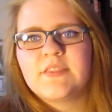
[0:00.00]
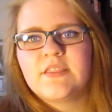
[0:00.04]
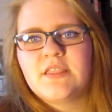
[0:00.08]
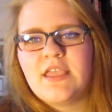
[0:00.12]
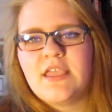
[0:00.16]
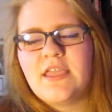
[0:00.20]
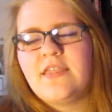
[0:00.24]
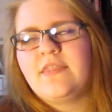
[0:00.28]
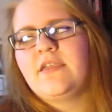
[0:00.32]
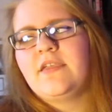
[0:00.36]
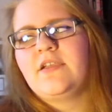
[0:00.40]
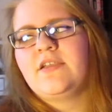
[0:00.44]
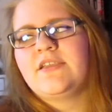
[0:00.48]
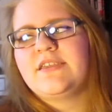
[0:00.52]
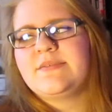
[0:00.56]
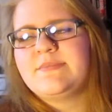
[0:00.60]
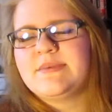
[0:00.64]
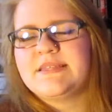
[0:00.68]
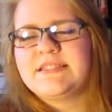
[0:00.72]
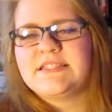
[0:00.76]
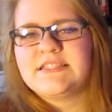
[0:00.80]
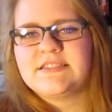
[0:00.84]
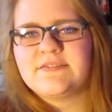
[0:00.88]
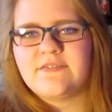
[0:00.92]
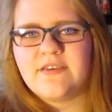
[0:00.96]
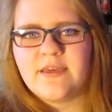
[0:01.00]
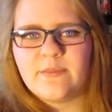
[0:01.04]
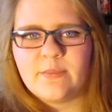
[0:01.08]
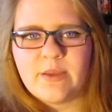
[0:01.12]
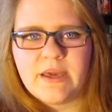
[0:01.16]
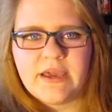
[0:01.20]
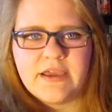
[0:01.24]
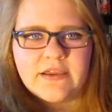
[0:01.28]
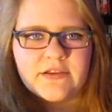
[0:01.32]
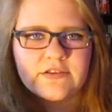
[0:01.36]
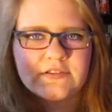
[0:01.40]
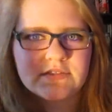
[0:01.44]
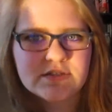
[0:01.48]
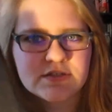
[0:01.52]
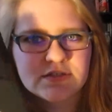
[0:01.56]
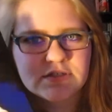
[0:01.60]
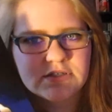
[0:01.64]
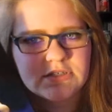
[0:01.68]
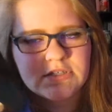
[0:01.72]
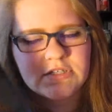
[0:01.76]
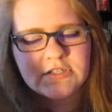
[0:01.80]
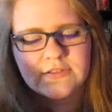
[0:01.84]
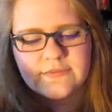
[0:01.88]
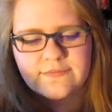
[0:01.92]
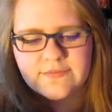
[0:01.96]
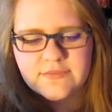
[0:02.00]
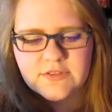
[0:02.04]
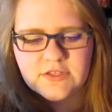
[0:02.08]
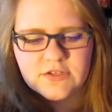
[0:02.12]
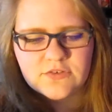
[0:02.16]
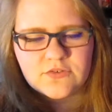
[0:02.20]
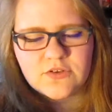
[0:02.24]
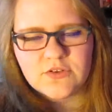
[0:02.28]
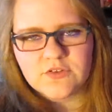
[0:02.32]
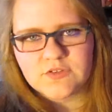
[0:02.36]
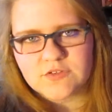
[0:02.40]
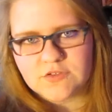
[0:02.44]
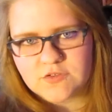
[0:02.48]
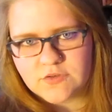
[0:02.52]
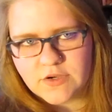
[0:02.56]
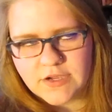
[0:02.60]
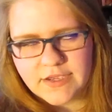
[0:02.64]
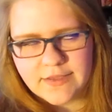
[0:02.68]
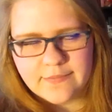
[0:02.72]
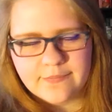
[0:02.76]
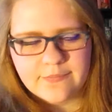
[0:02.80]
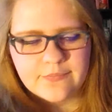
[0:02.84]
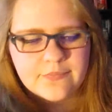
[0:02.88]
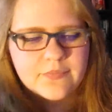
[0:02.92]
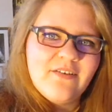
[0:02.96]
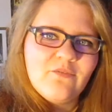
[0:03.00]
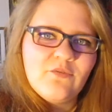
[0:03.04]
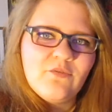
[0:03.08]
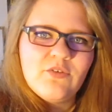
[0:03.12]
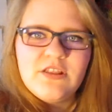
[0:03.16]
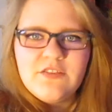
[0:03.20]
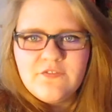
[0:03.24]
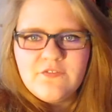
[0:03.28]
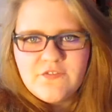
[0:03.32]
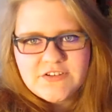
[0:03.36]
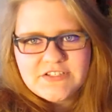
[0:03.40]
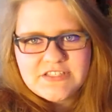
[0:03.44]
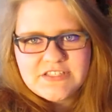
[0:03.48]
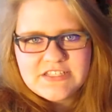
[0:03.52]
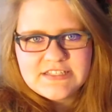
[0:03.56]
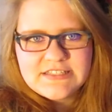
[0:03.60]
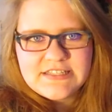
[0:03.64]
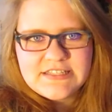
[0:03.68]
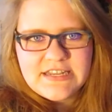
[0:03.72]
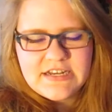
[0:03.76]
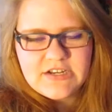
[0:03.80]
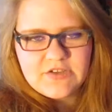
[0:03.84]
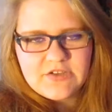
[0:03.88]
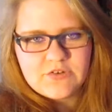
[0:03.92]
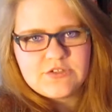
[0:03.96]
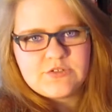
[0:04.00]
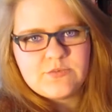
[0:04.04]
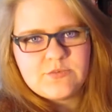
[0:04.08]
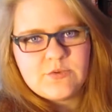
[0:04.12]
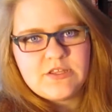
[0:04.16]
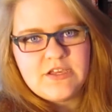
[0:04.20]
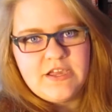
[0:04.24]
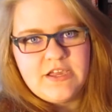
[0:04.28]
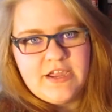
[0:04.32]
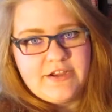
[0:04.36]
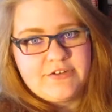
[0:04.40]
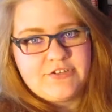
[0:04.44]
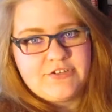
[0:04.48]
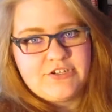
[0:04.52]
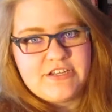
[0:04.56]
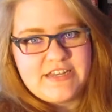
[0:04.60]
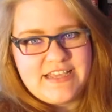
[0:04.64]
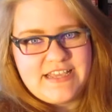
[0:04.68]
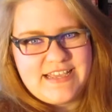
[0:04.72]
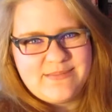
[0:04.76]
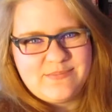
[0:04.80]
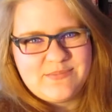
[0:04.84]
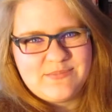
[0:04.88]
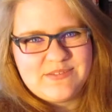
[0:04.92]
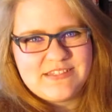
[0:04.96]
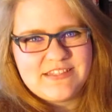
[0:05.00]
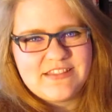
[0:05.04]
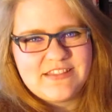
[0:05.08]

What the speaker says: And there he meets vampires, and you know the story. One of the first things that I noticed were the character names.